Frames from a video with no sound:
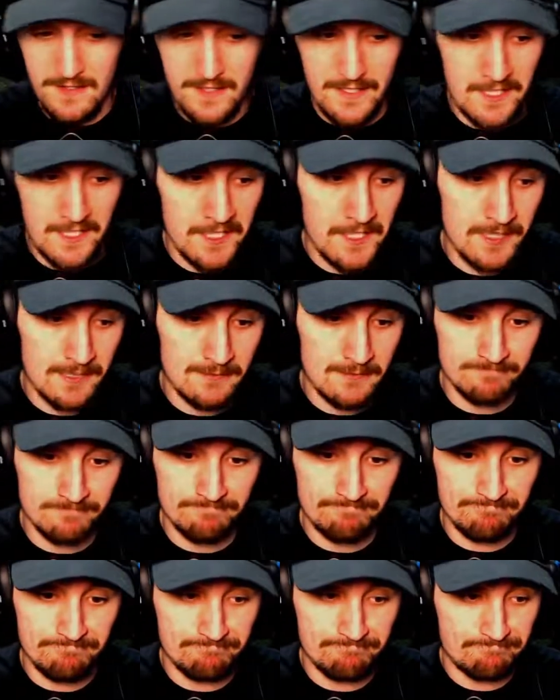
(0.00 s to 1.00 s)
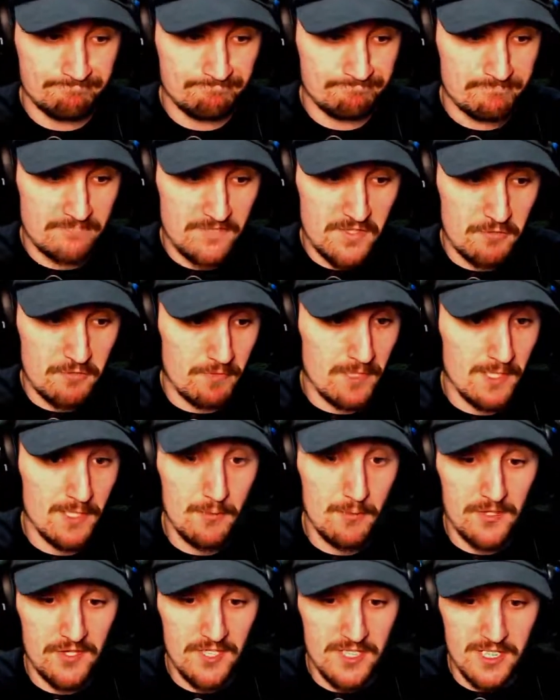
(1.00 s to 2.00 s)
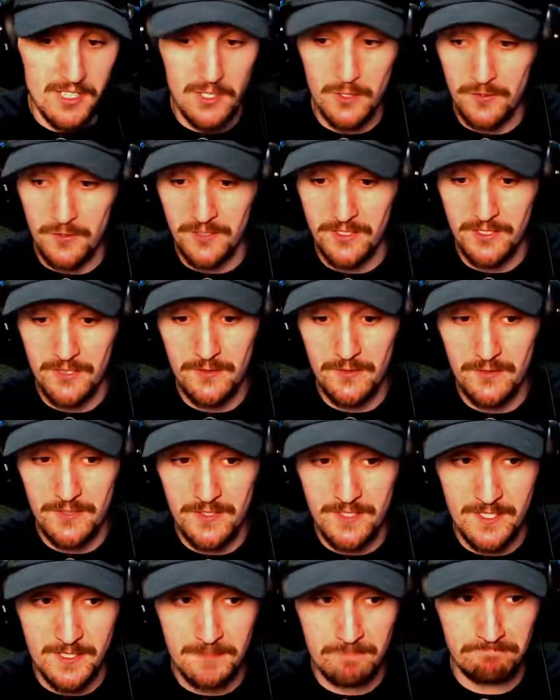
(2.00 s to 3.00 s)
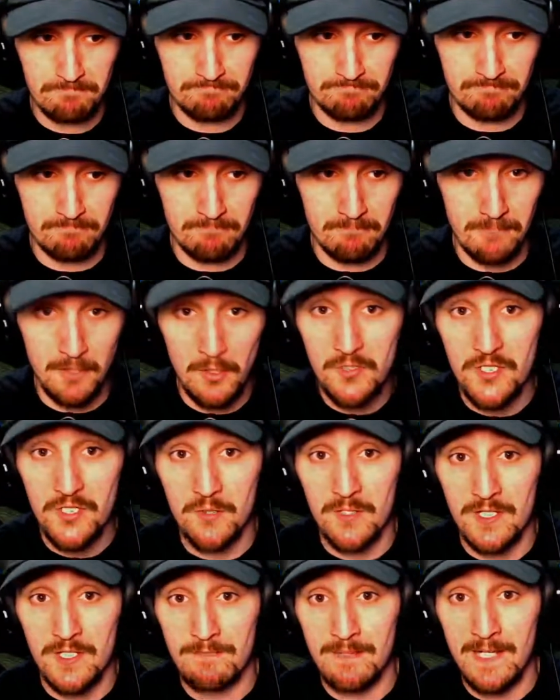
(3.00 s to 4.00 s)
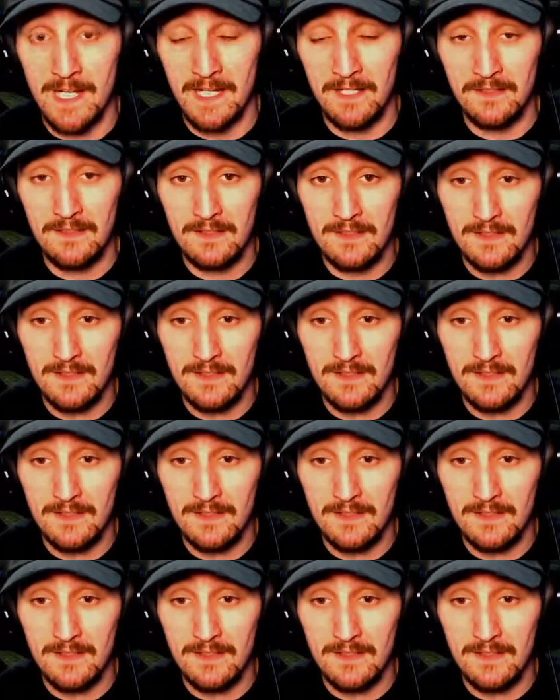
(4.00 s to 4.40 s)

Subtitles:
It's really what this whole dude's mojo has been.